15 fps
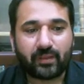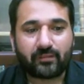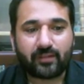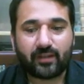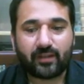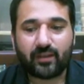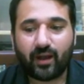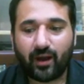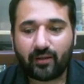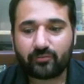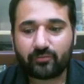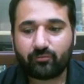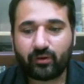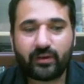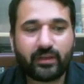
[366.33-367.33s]
The
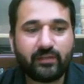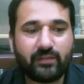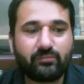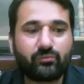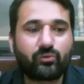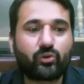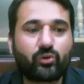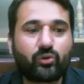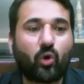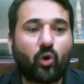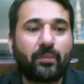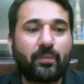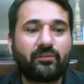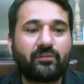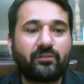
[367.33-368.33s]
last one is
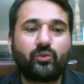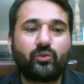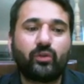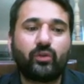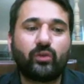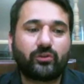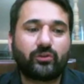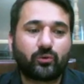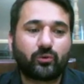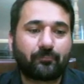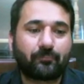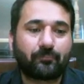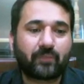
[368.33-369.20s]
Tobin's Q ratio.